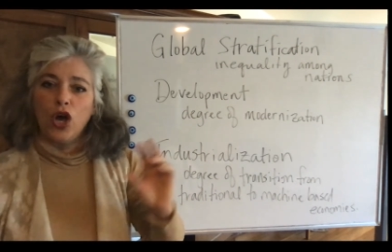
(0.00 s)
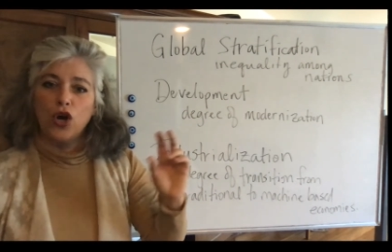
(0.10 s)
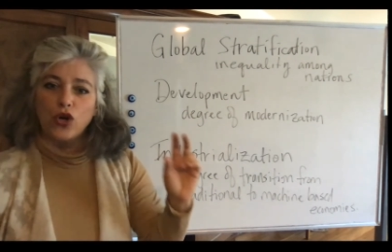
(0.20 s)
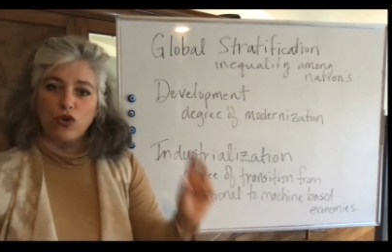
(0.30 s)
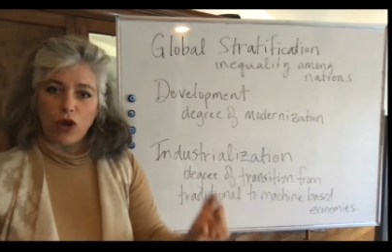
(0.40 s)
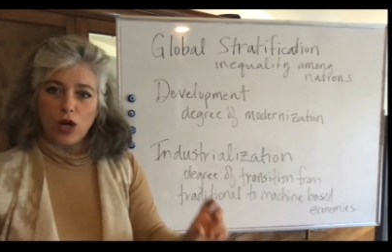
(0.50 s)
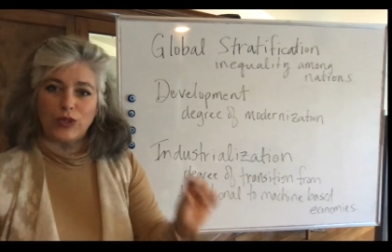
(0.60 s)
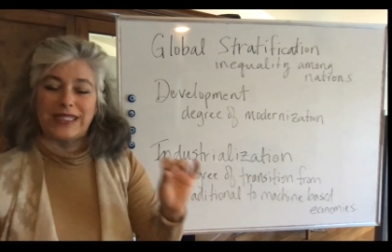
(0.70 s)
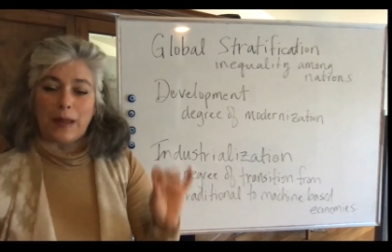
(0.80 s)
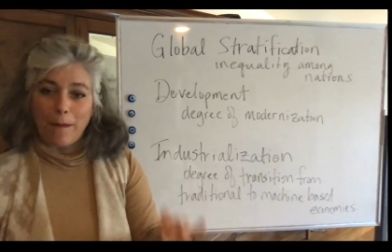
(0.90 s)

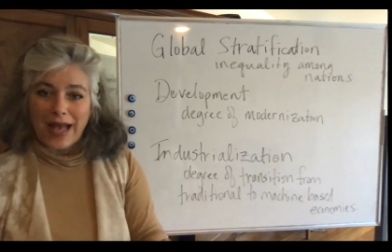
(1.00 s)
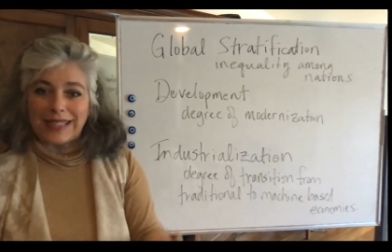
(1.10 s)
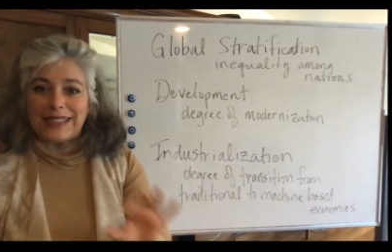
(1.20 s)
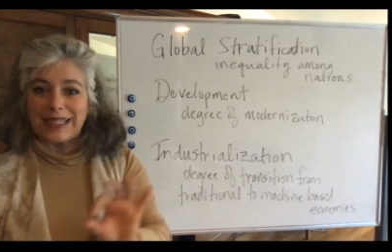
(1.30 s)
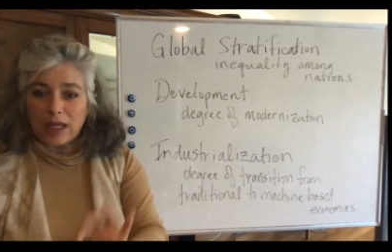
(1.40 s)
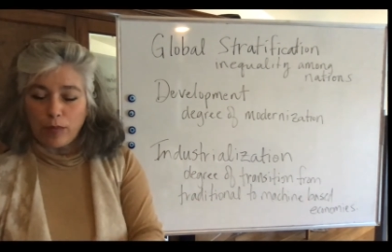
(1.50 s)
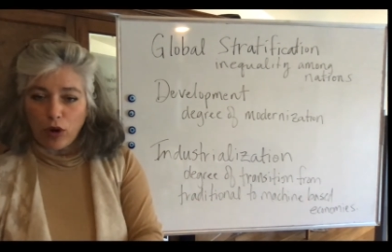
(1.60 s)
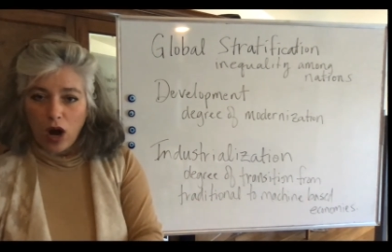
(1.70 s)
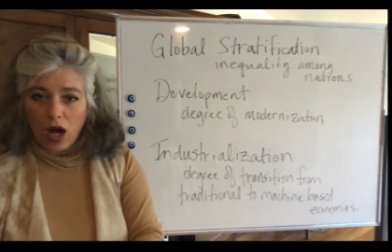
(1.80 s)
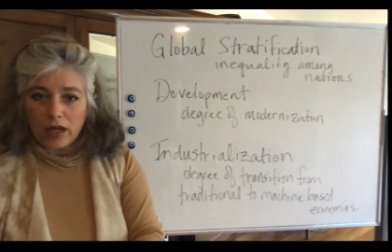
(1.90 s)
gross domestic
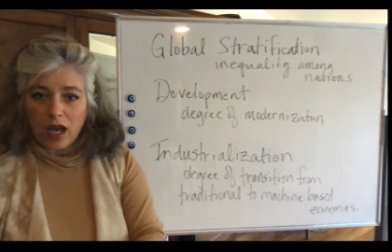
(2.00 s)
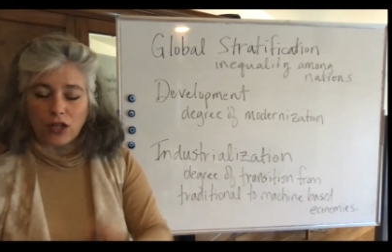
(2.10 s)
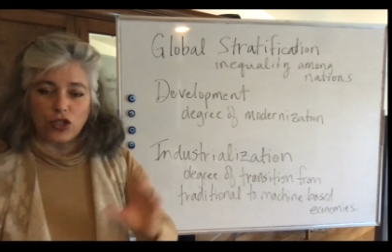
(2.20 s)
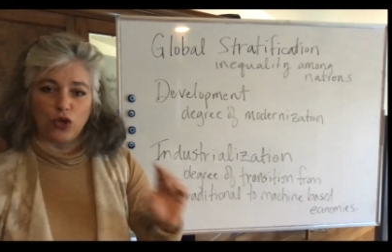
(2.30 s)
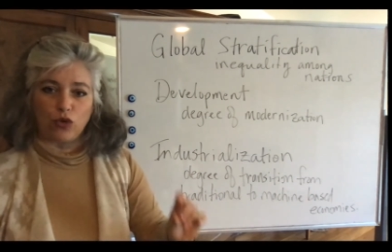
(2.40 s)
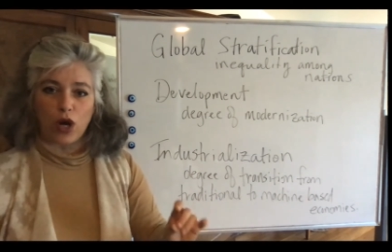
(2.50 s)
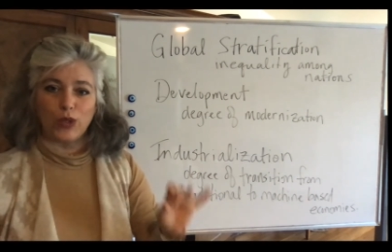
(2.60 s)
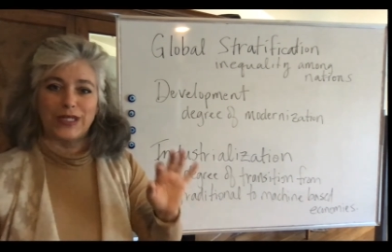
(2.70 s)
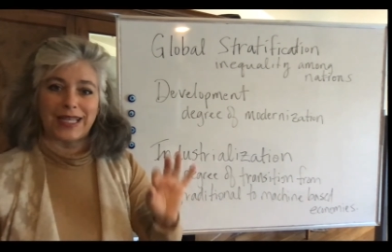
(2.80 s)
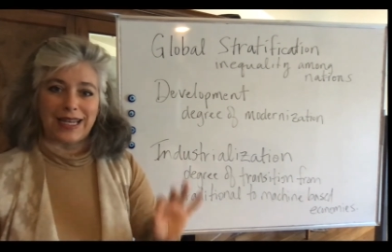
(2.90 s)
product,
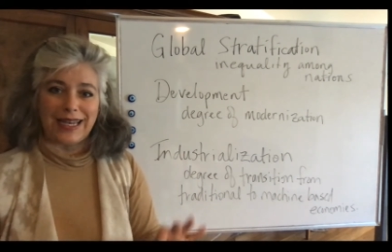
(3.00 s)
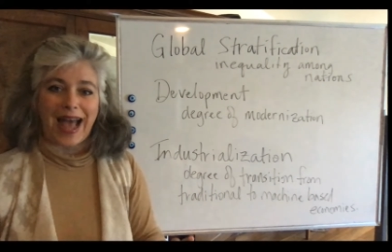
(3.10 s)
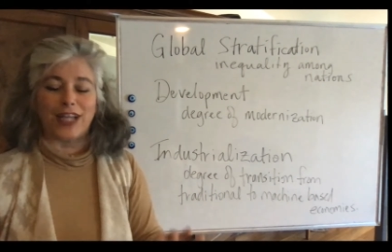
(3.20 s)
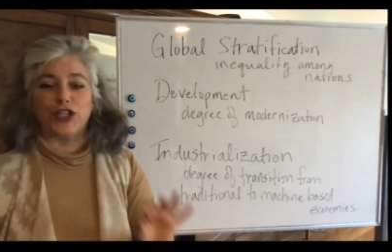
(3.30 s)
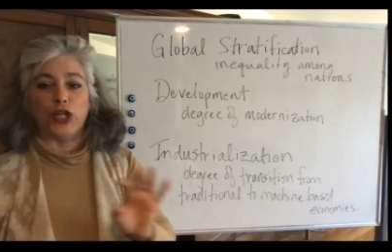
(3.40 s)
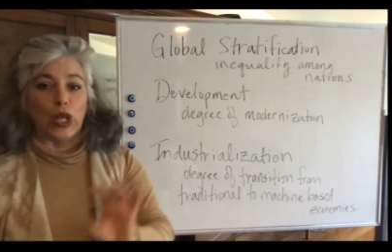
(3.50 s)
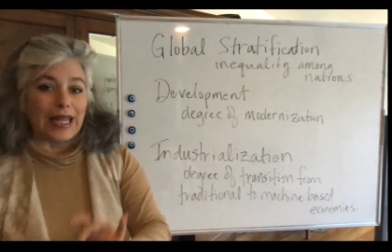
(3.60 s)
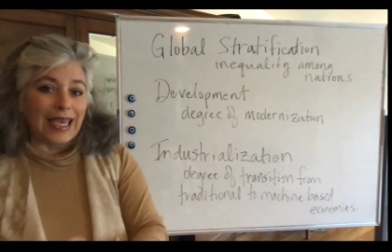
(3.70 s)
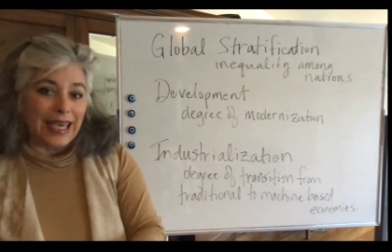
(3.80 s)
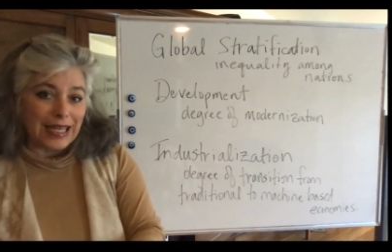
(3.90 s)
gross
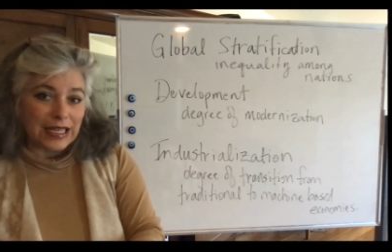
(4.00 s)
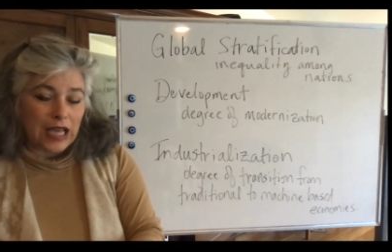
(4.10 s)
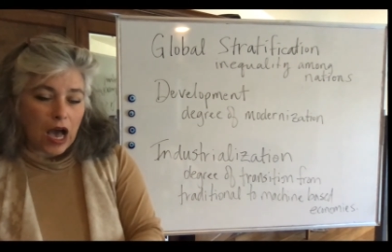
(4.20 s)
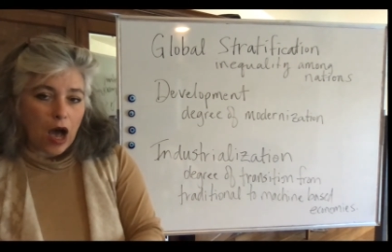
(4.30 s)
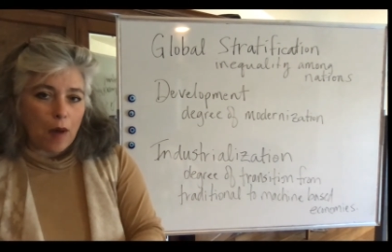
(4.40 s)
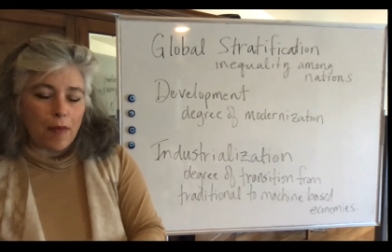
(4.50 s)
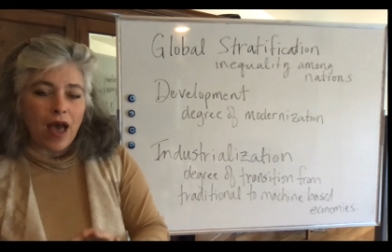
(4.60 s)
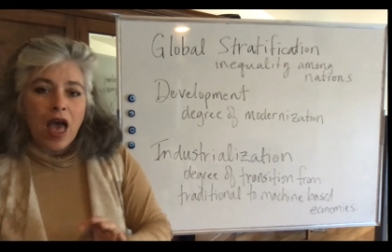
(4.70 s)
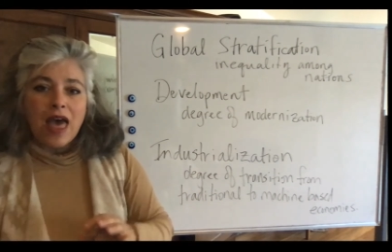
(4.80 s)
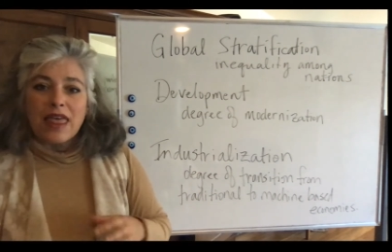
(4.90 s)
national income.
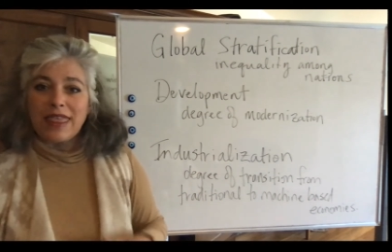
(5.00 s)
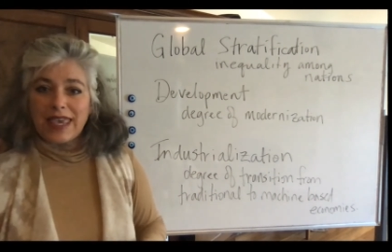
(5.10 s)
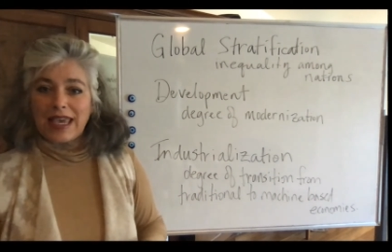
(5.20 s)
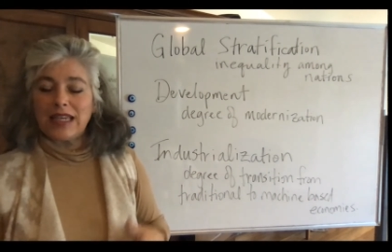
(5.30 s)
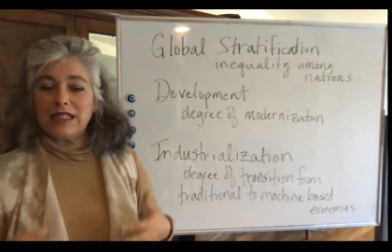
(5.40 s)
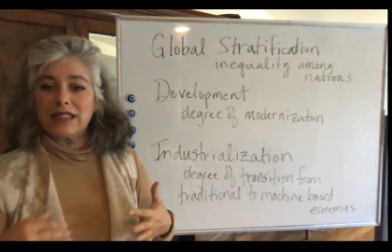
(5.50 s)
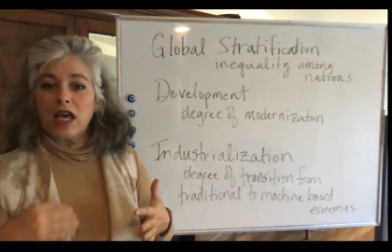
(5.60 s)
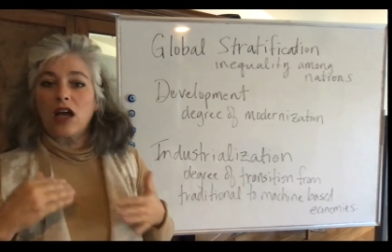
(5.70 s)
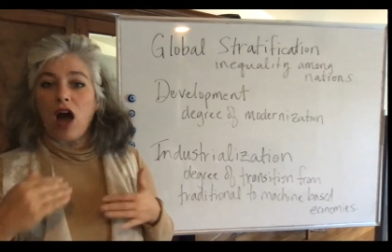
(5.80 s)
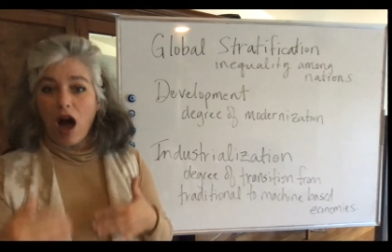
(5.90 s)
These
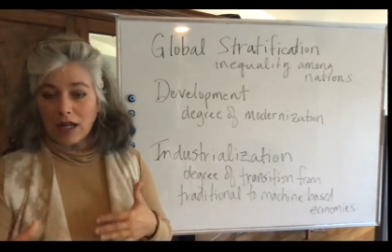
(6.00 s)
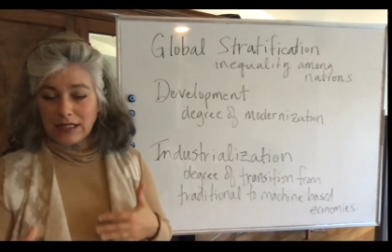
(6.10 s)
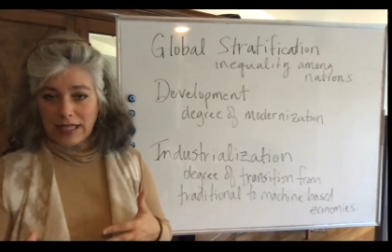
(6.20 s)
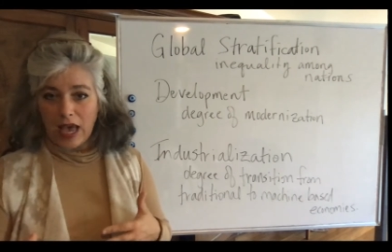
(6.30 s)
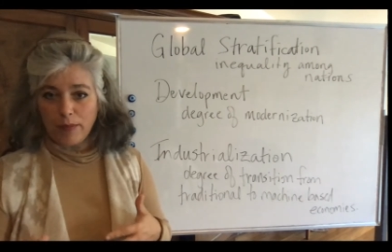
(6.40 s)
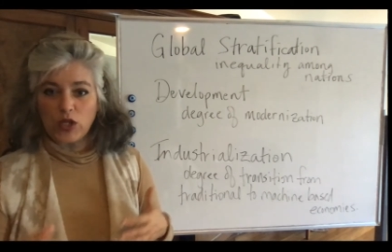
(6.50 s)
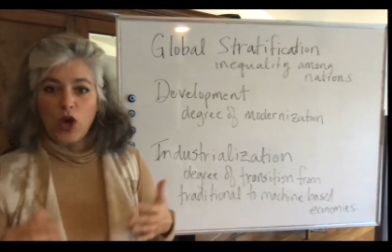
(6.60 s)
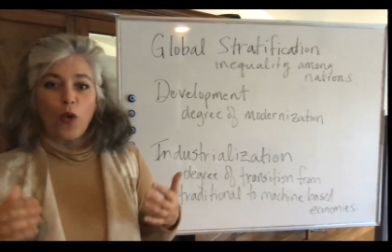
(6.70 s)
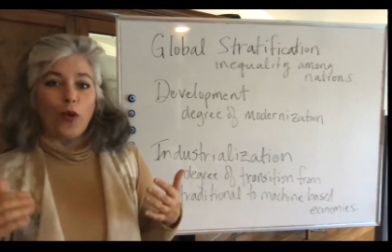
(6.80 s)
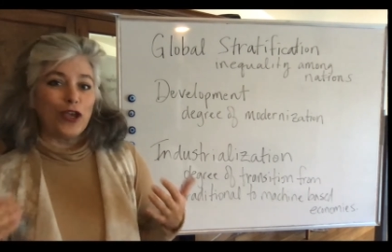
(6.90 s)
concepts,
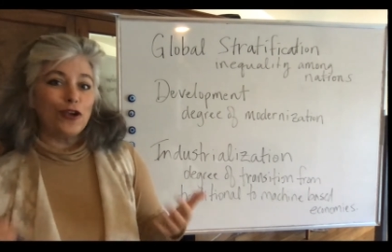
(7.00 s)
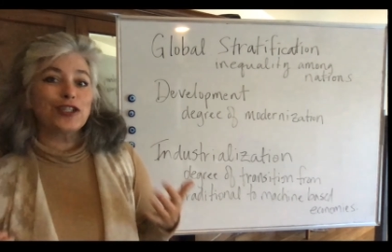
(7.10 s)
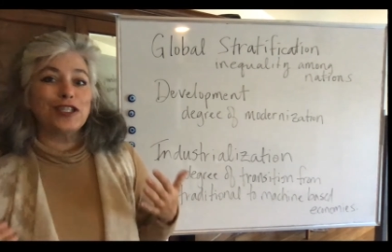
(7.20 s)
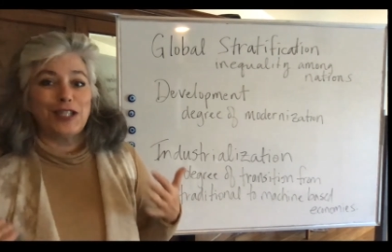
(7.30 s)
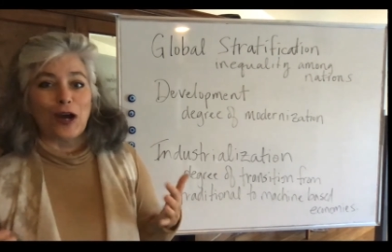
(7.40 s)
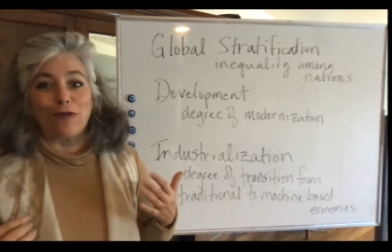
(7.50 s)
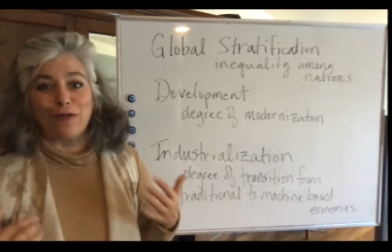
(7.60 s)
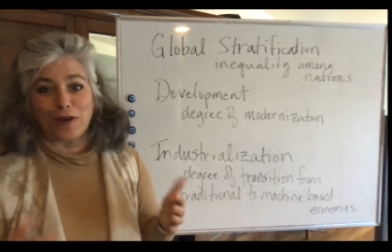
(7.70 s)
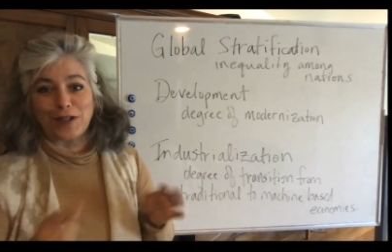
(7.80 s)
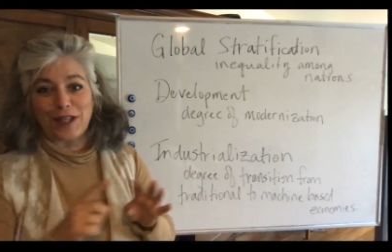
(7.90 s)
we usually don't
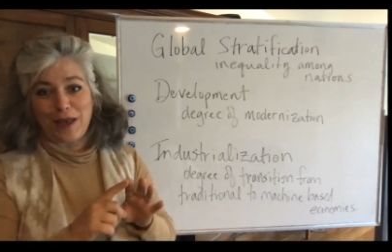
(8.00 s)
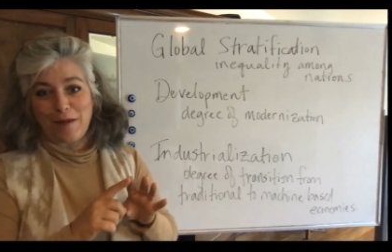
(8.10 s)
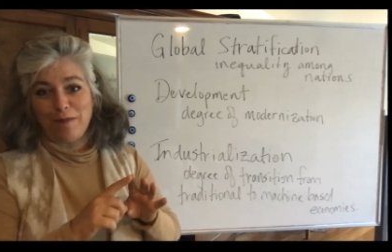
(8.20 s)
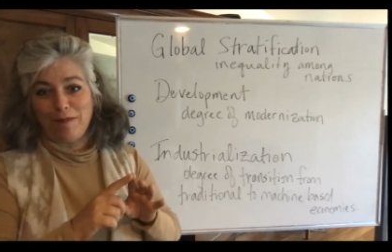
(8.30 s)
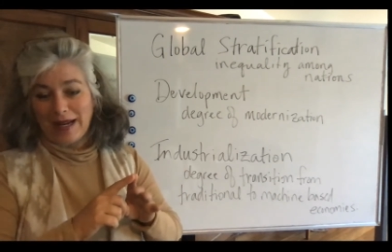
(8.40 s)
refer to them by